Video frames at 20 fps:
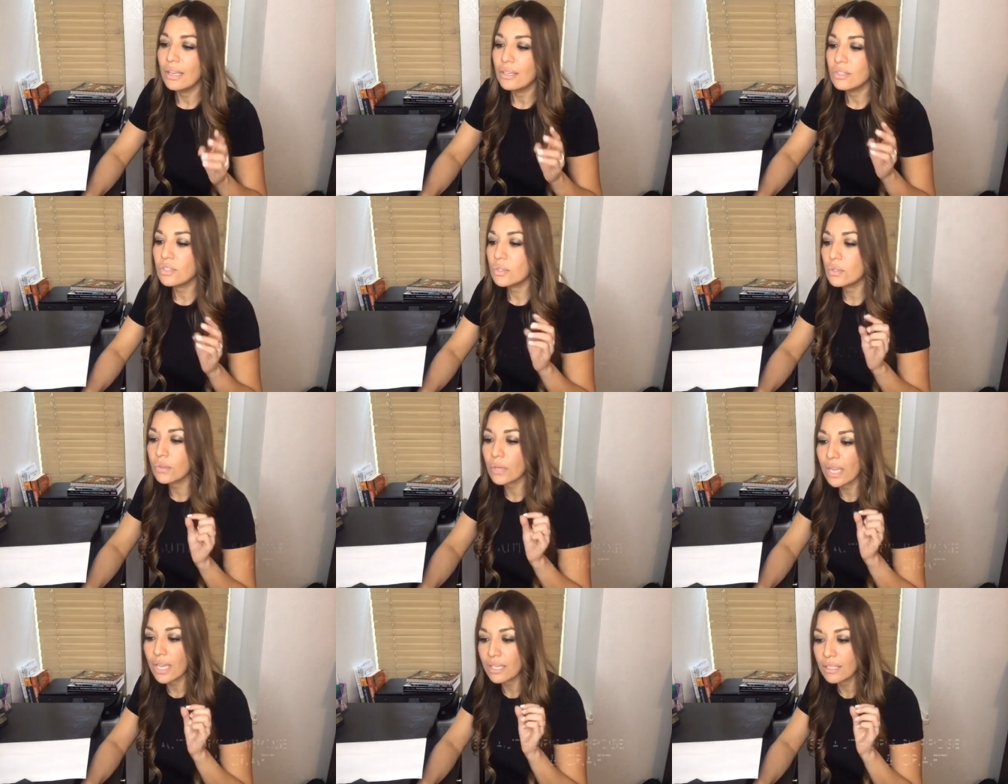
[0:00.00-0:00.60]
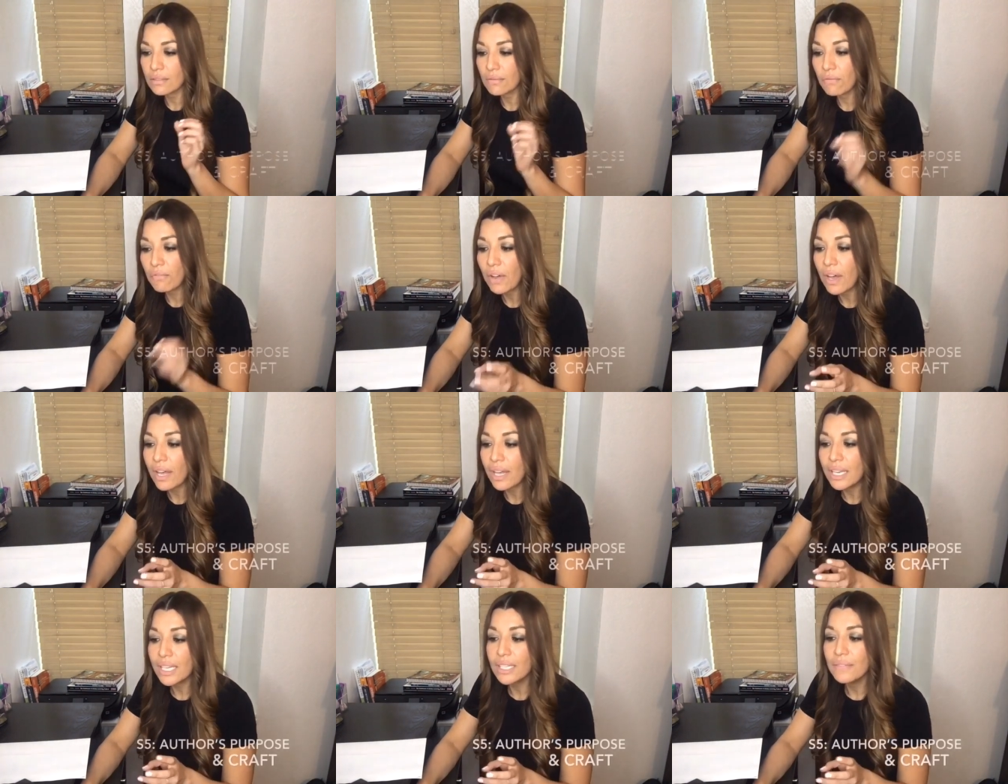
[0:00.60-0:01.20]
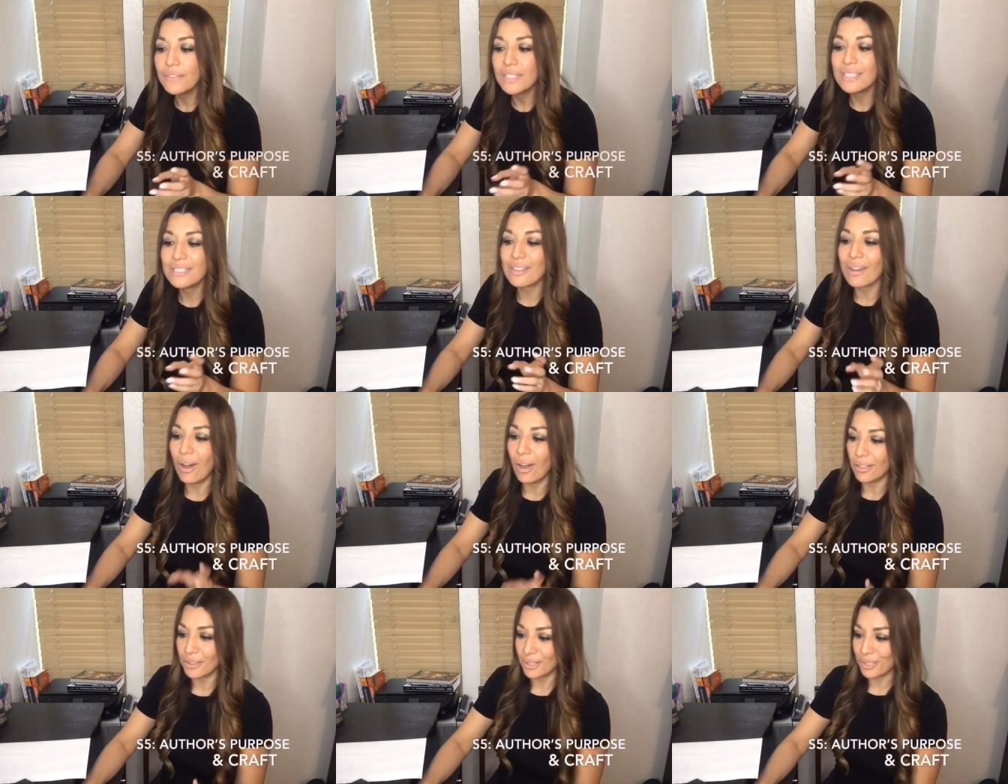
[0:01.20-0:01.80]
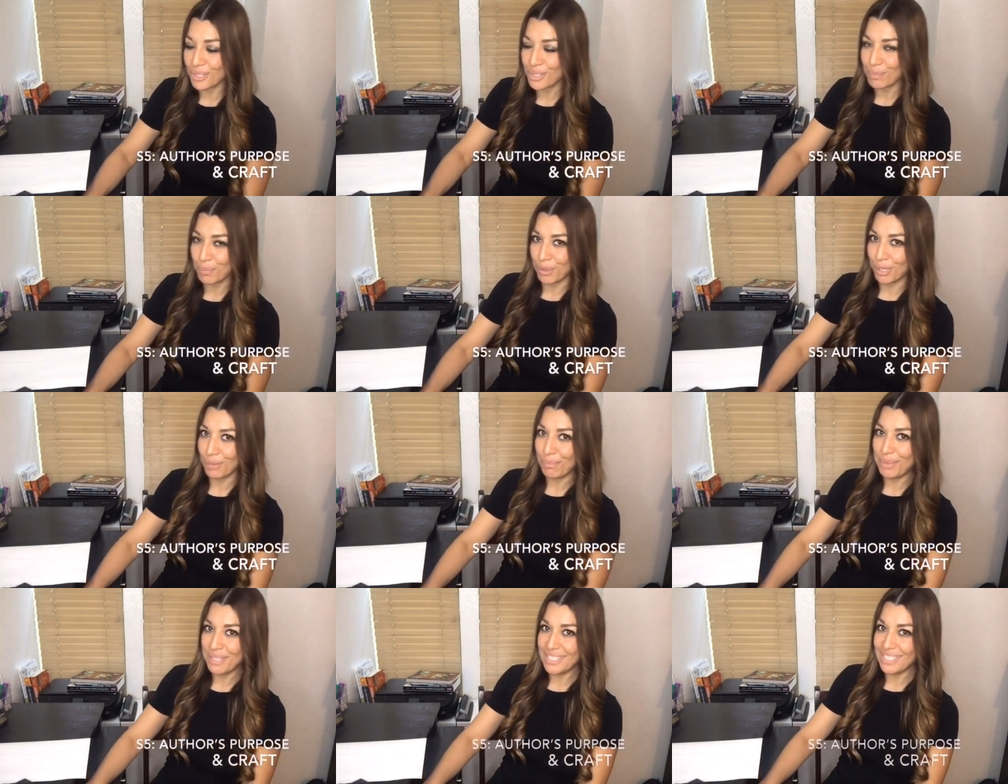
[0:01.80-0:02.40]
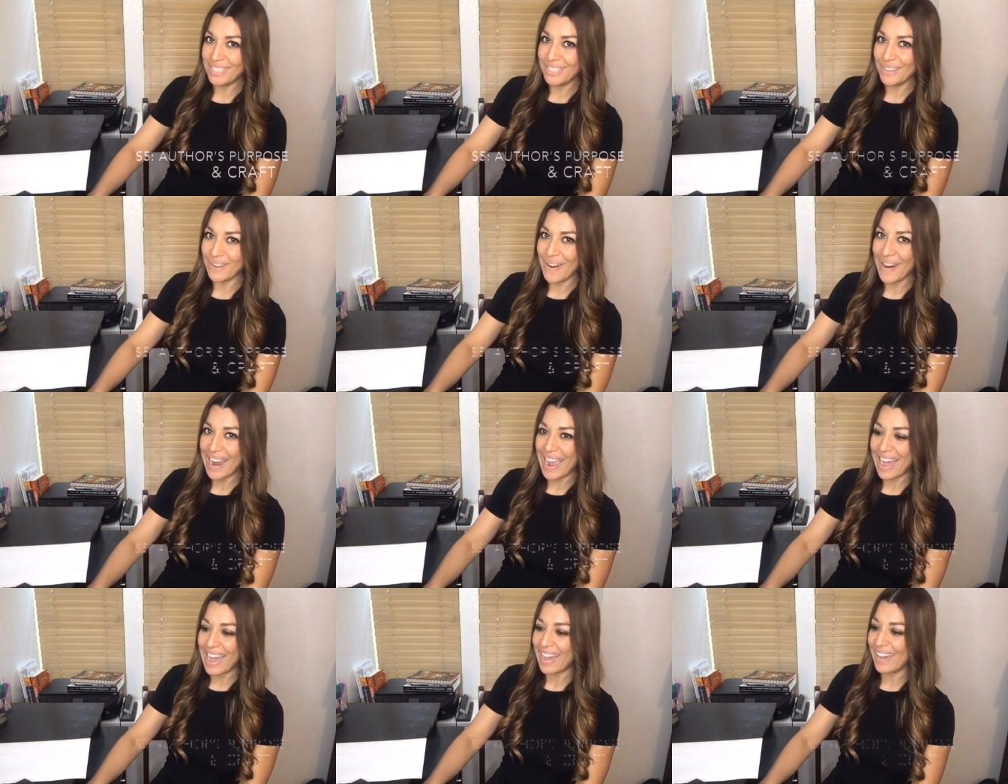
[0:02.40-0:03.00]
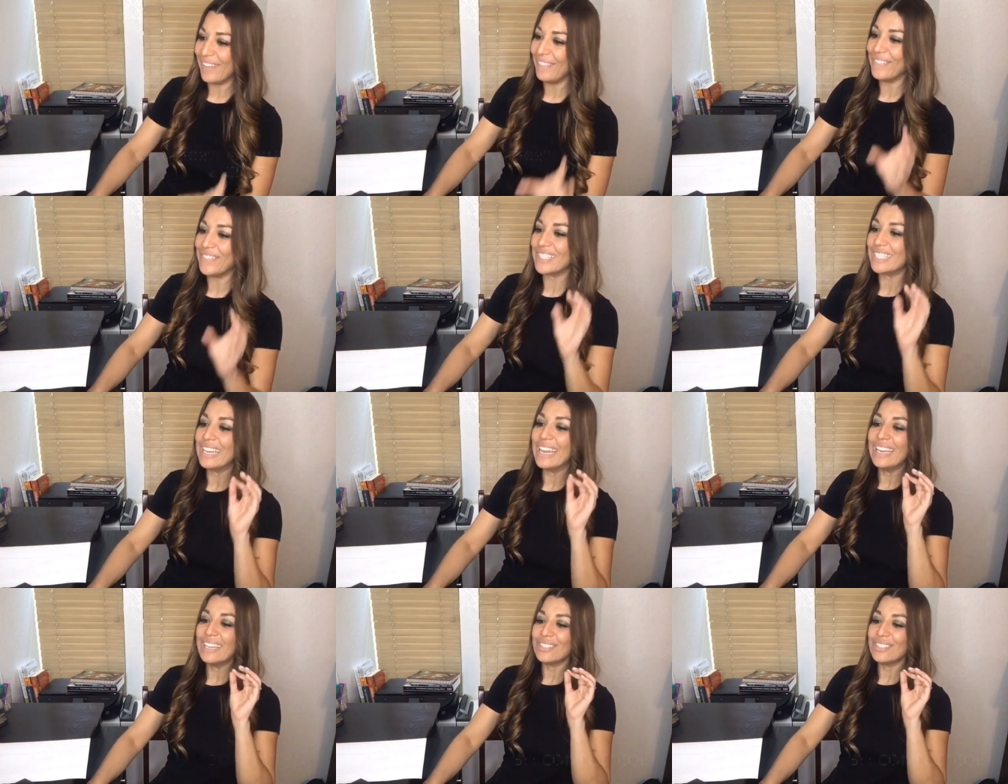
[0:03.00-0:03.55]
Strand 5 is author's purpose and craft.